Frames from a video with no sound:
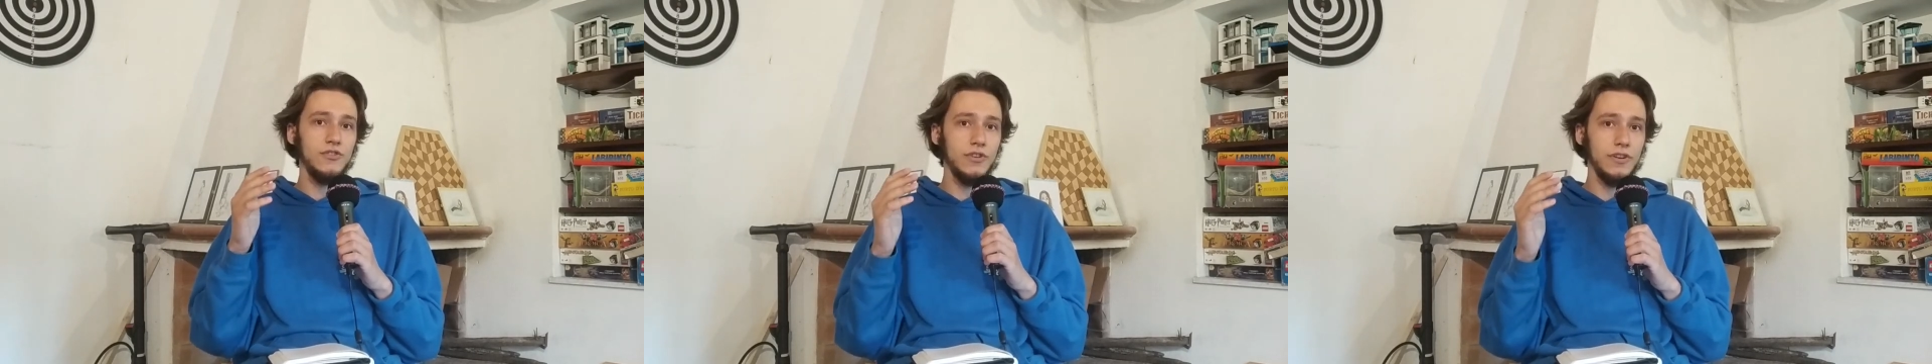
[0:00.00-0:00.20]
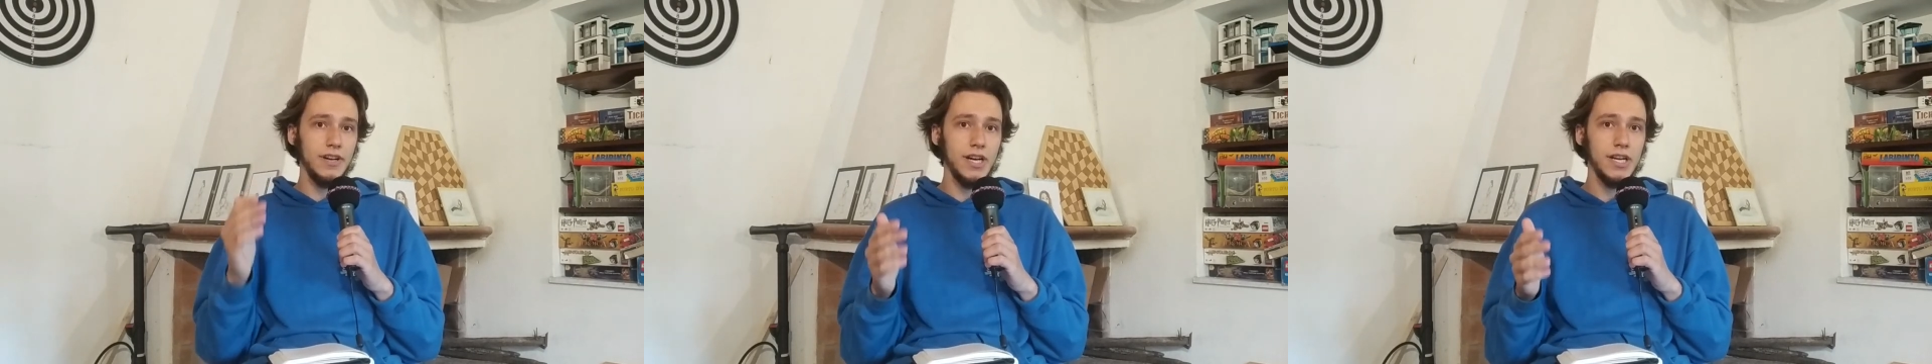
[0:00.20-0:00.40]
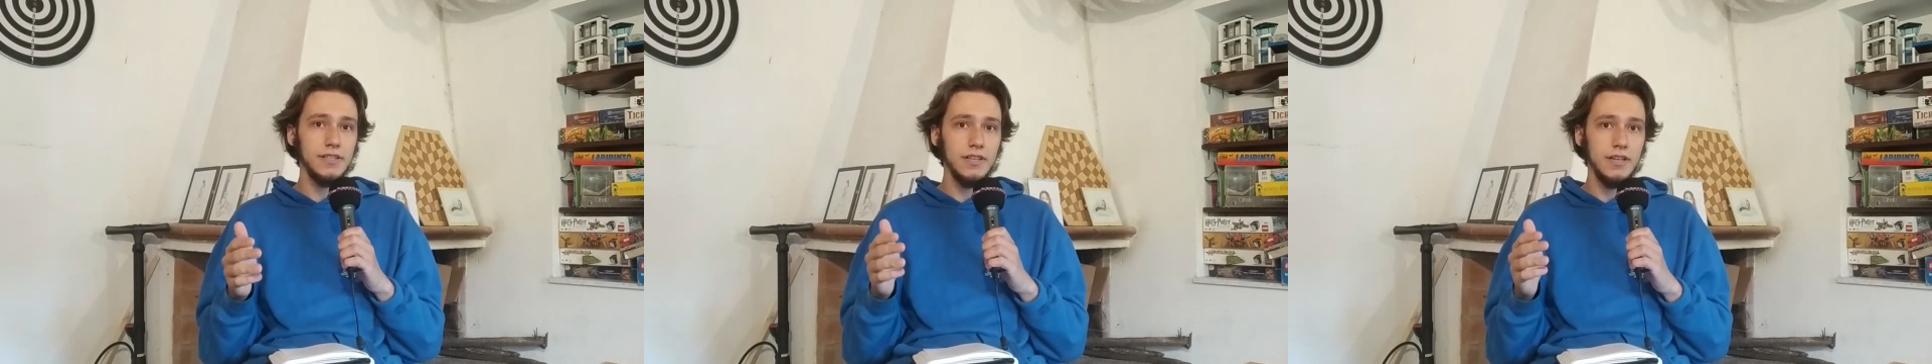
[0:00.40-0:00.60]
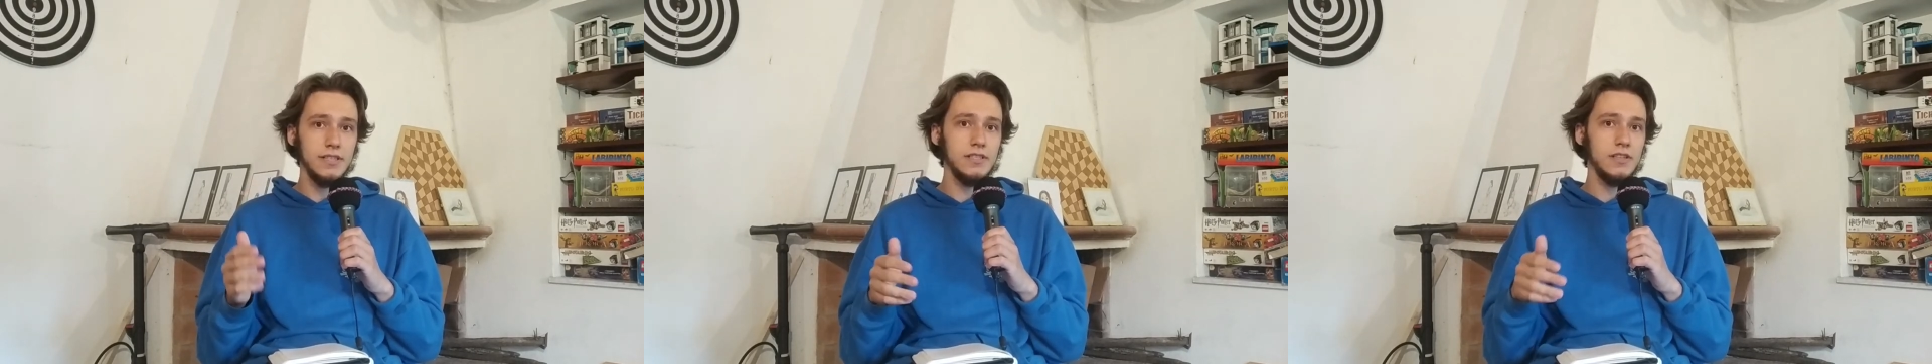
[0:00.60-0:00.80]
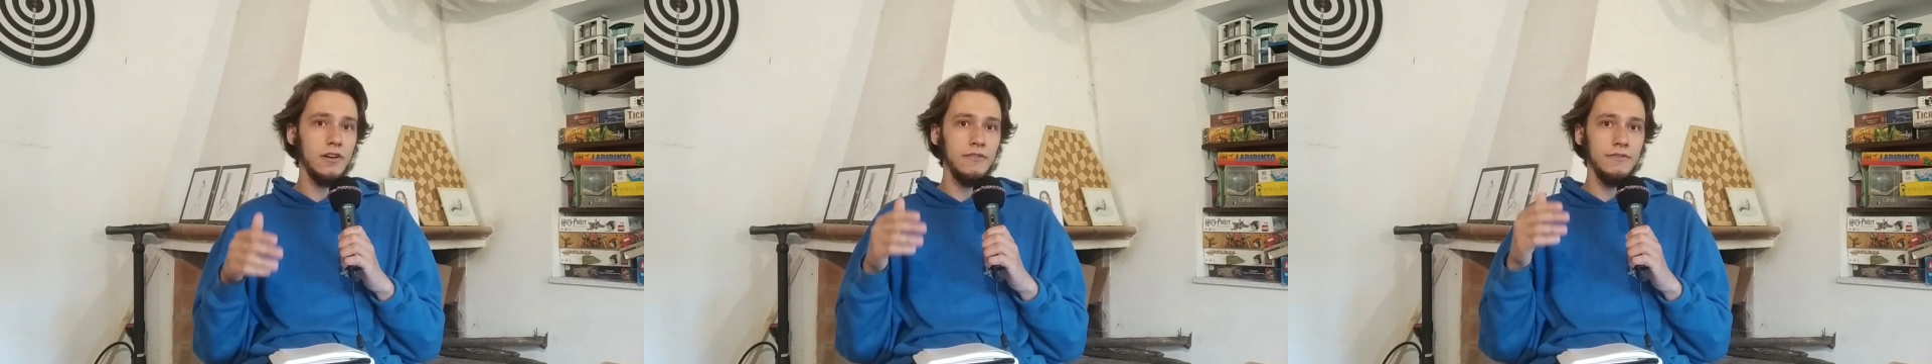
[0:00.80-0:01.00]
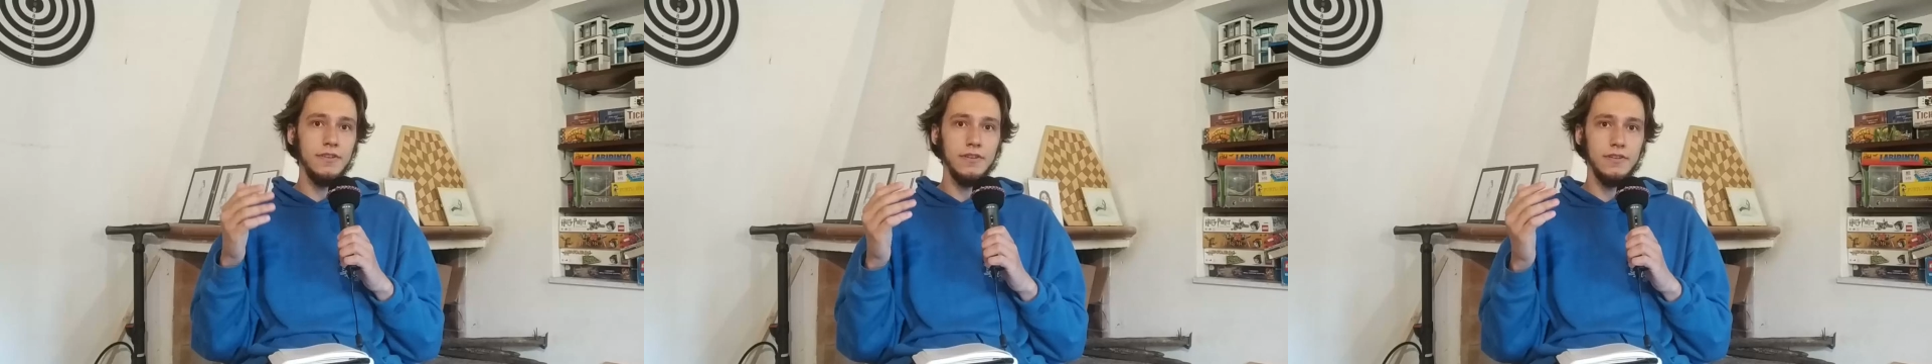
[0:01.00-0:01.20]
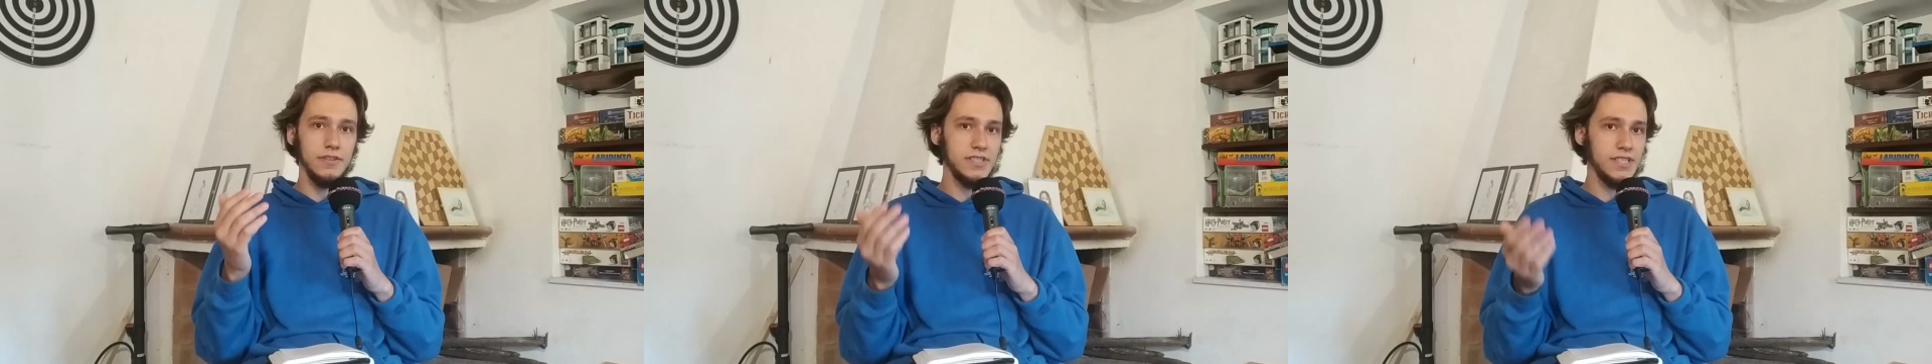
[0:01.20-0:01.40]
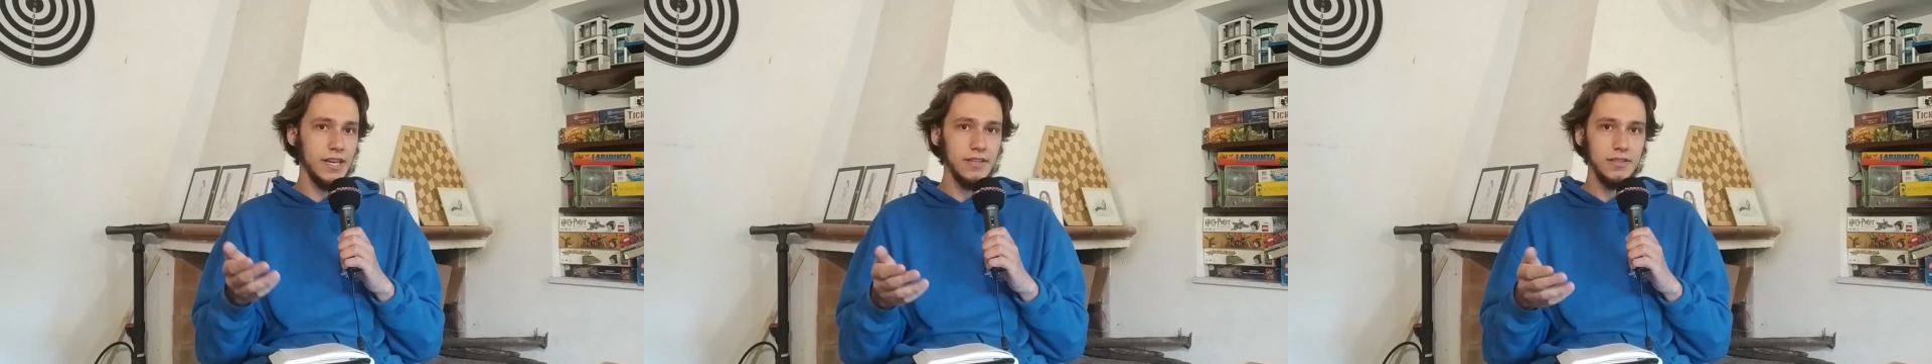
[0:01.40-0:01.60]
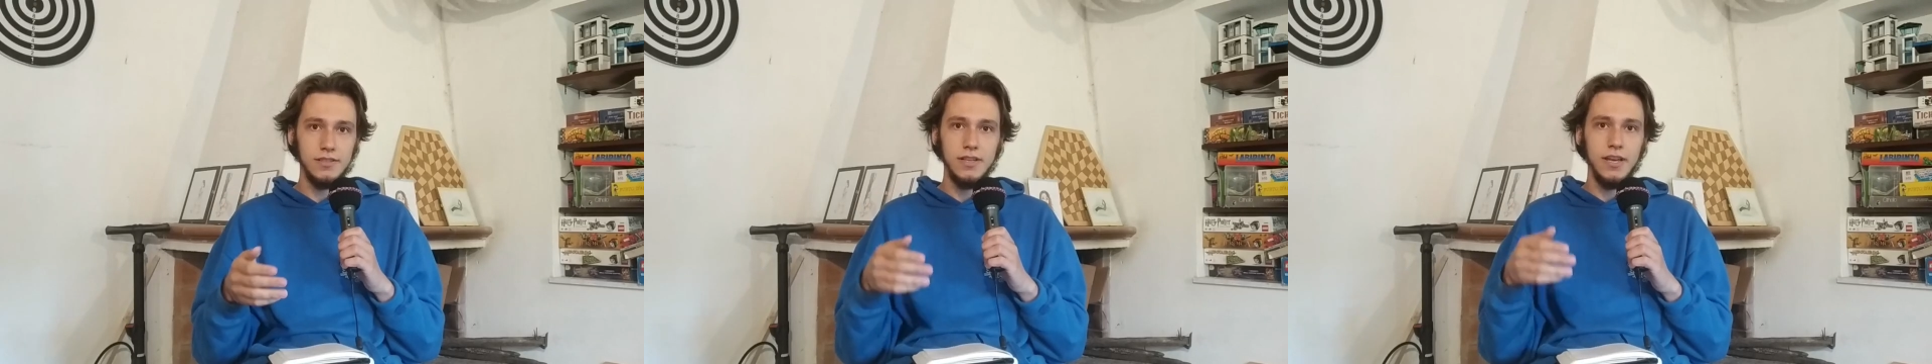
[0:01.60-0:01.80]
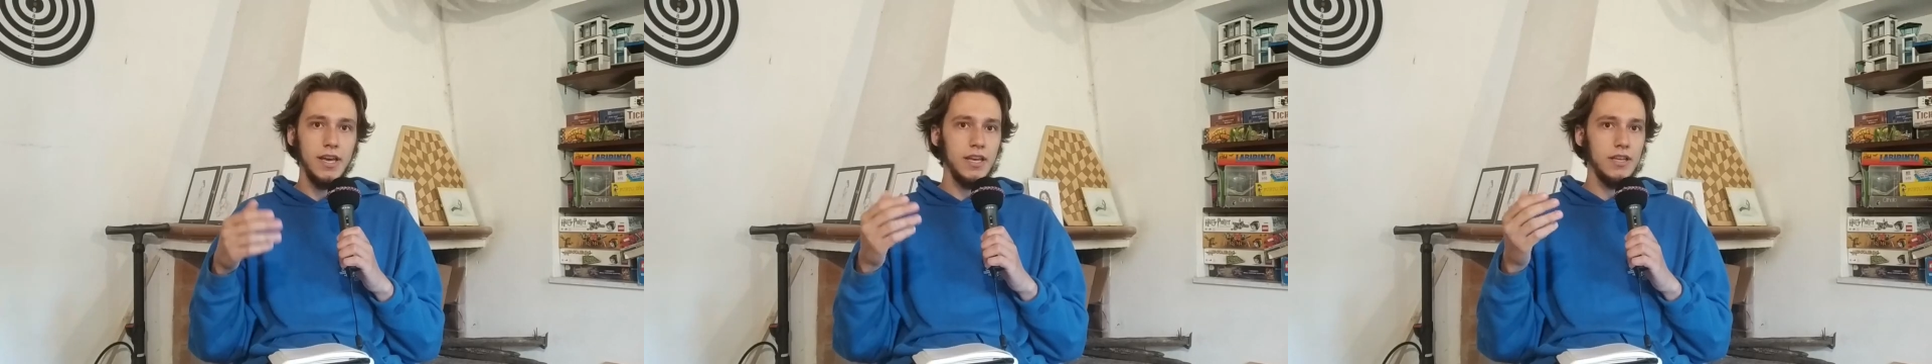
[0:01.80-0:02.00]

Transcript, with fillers: regardless of their sex,